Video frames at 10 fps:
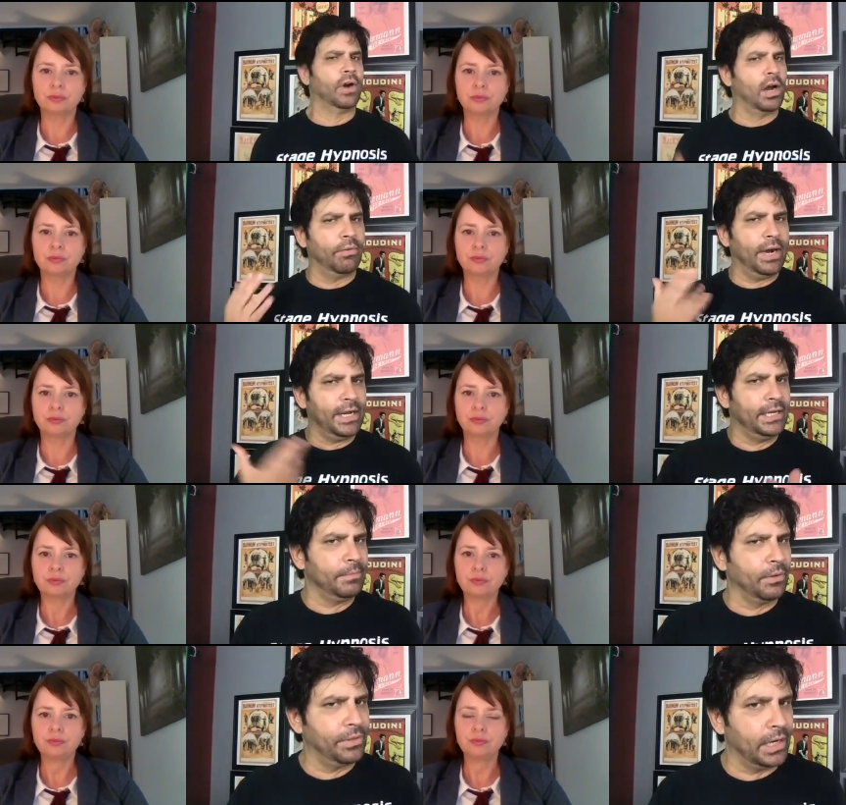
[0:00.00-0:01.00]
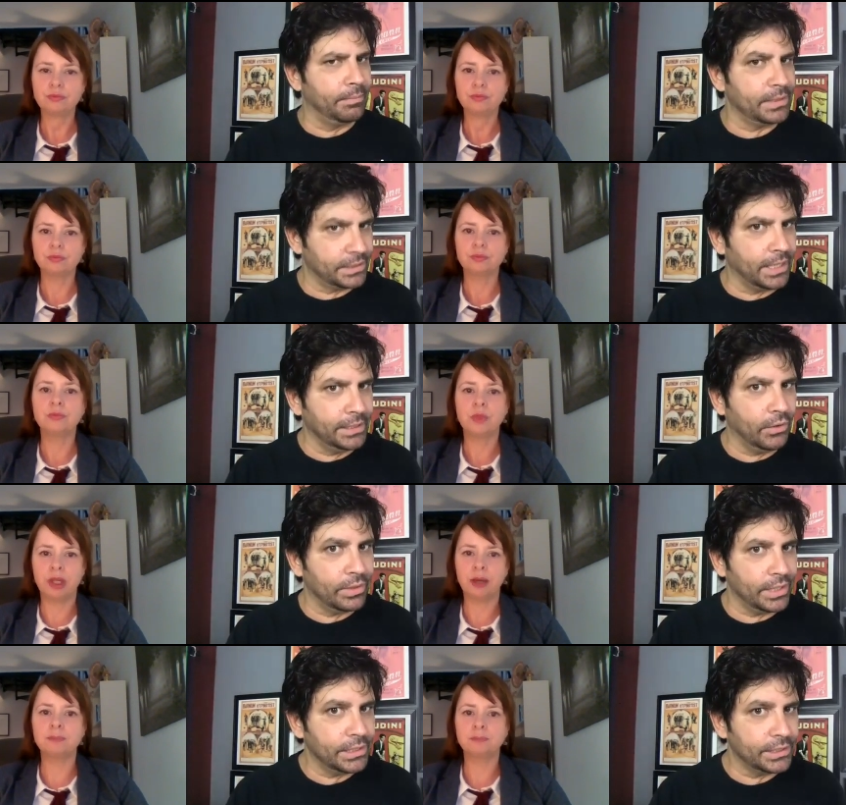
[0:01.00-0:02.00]
Speaker 1: already a hypnotherapist. I
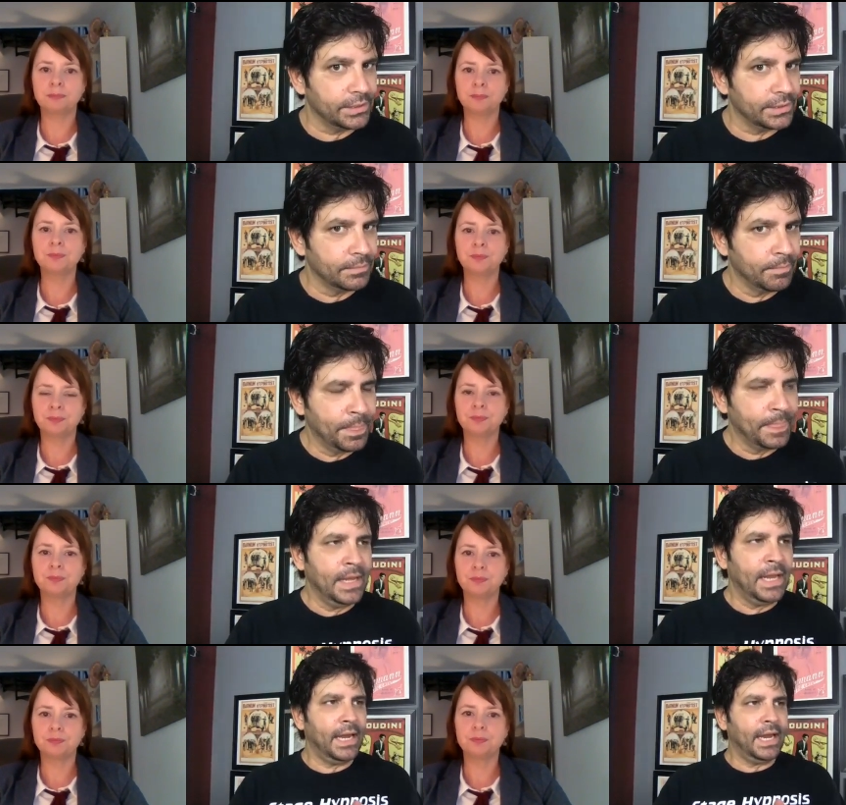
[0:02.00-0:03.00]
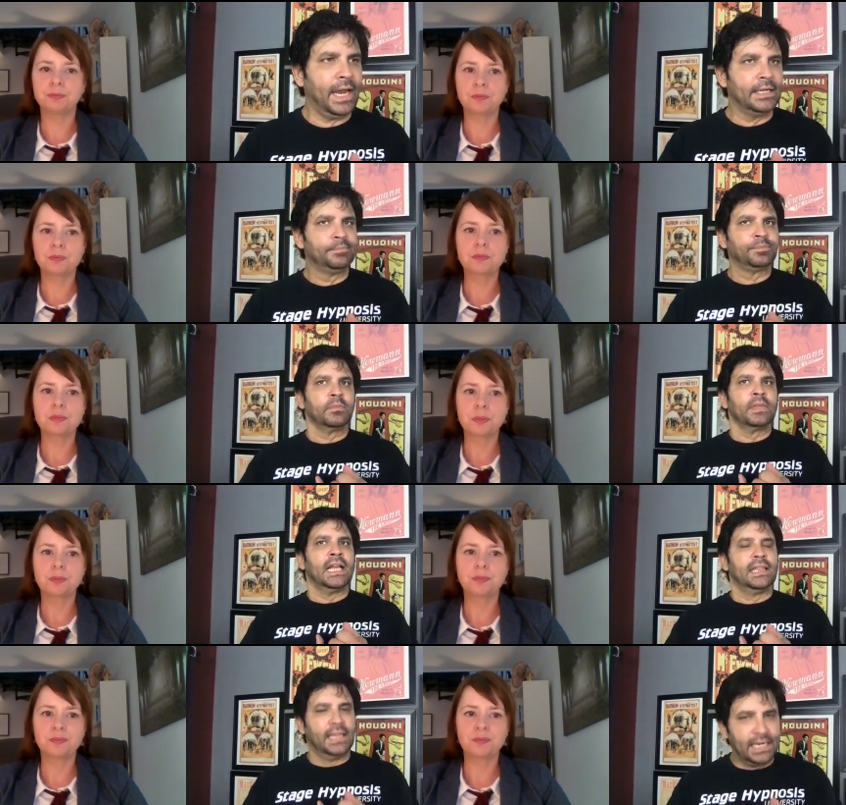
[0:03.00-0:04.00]
know this. Yep. And
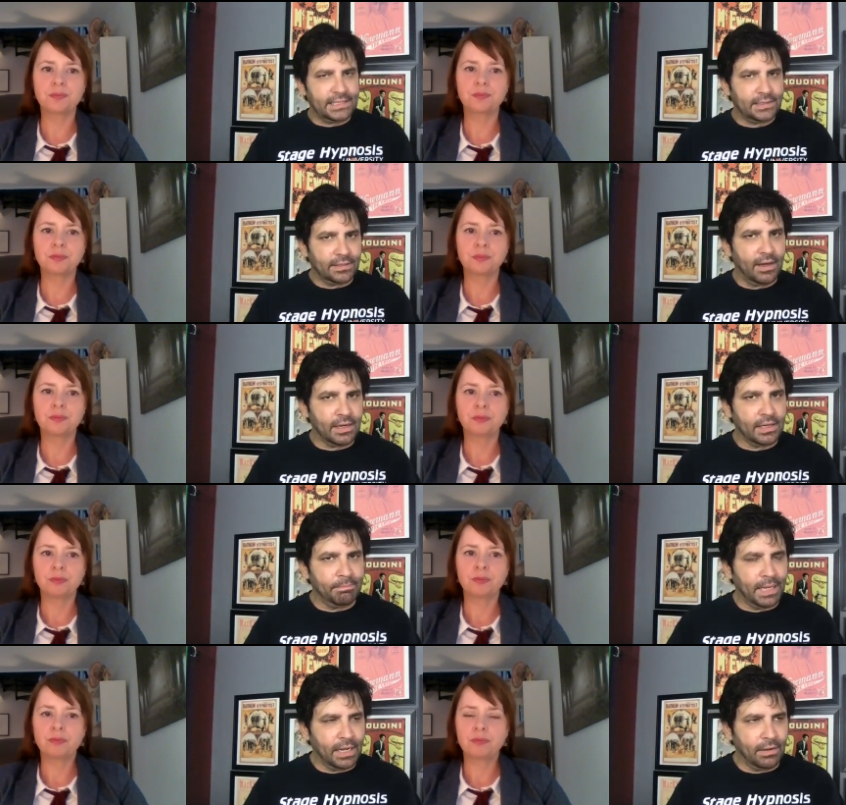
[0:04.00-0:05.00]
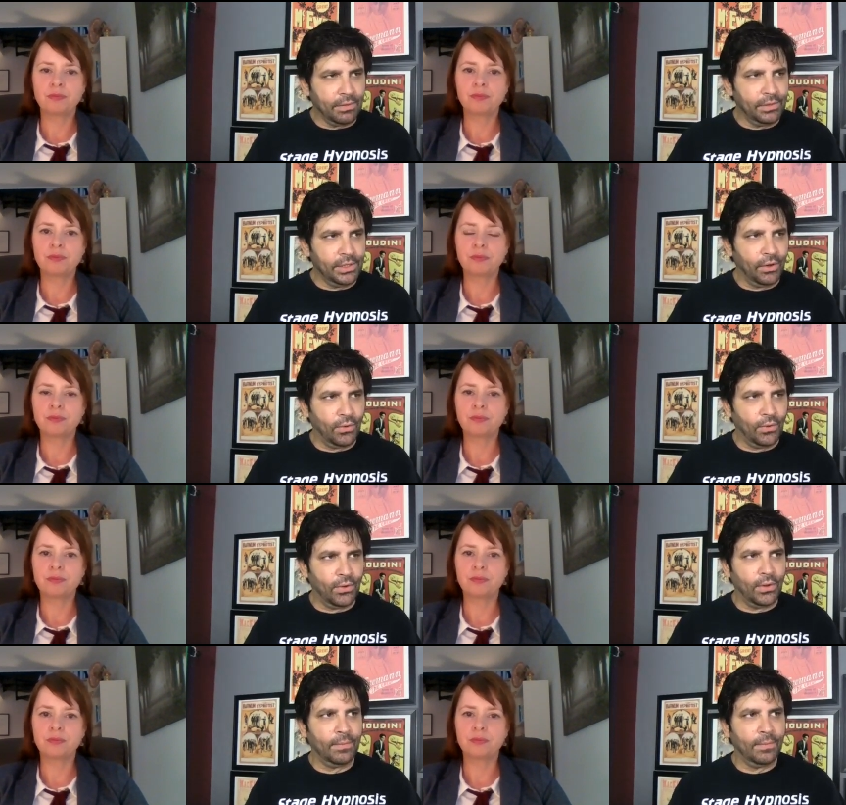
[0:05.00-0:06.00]
let's talk about the
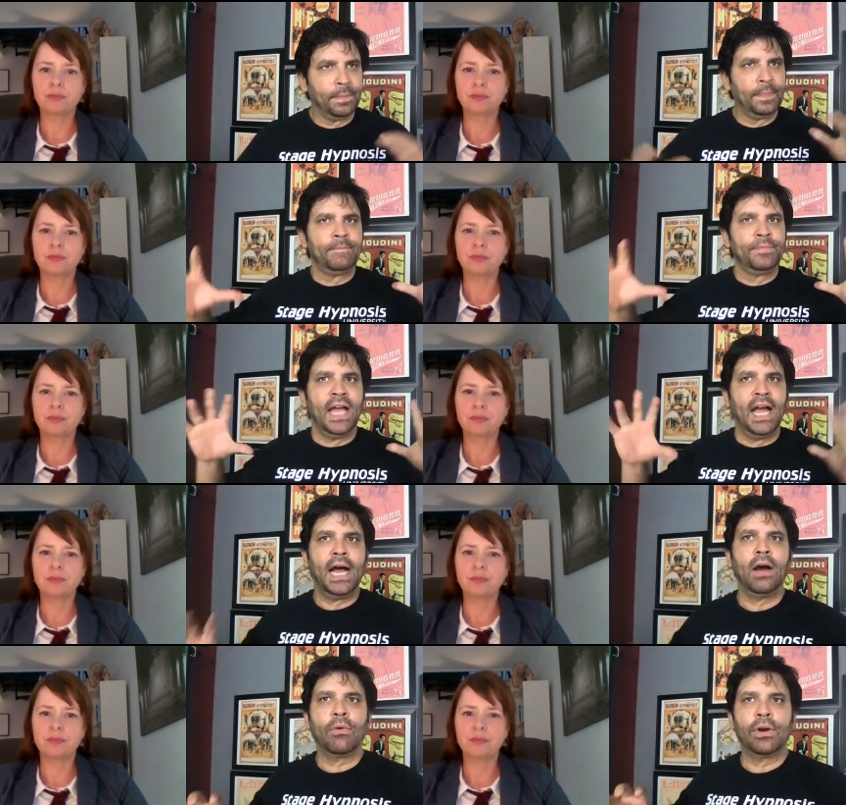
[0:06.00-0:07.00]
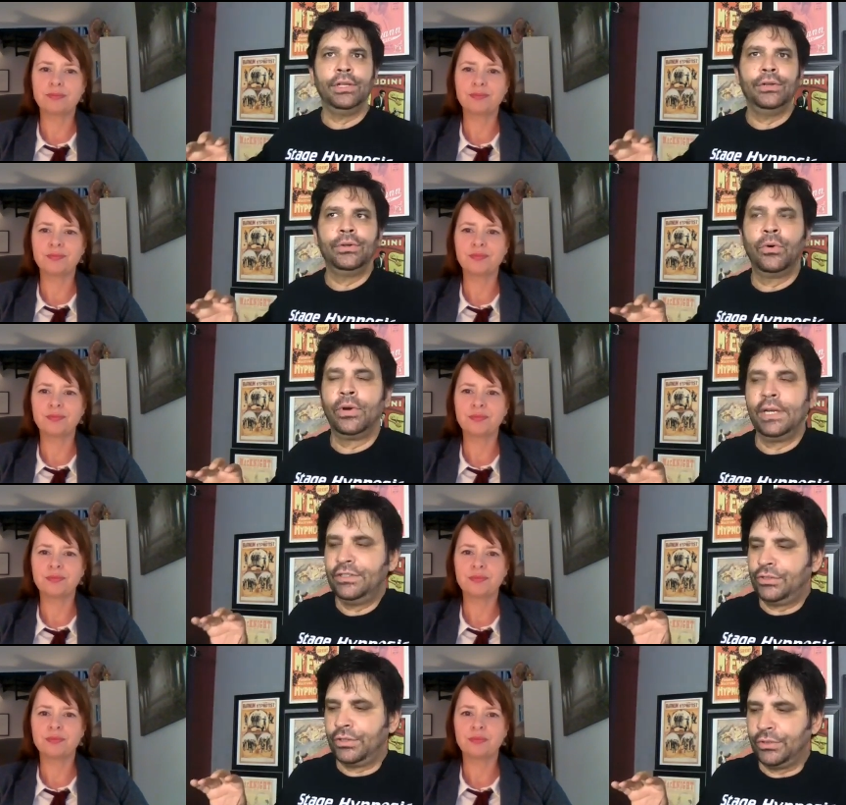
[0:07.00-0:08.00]
whole how are you
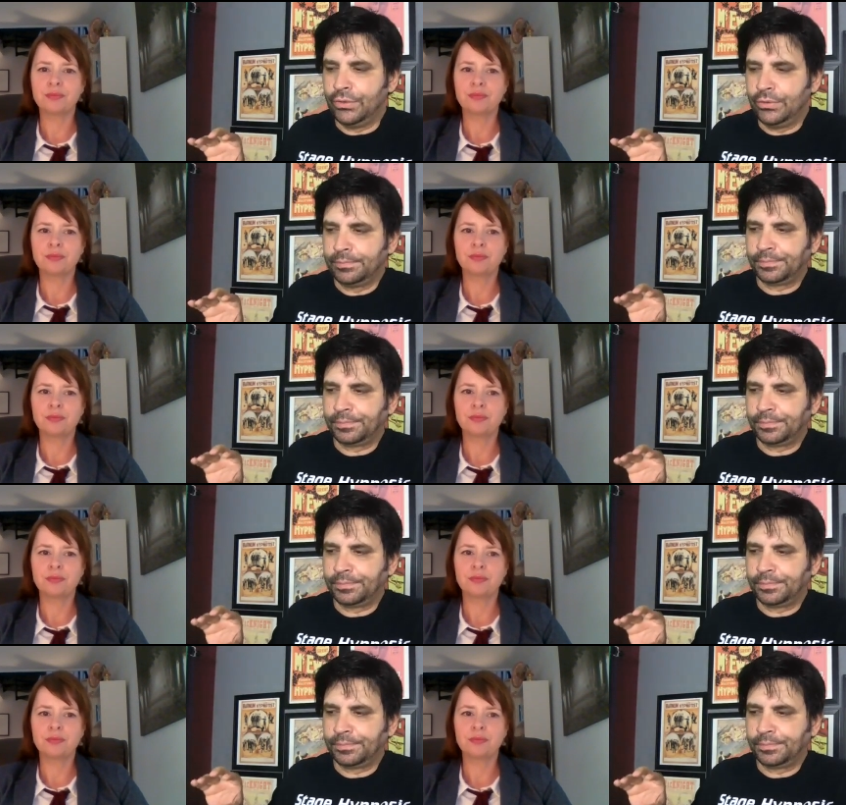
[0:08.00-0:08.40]
going to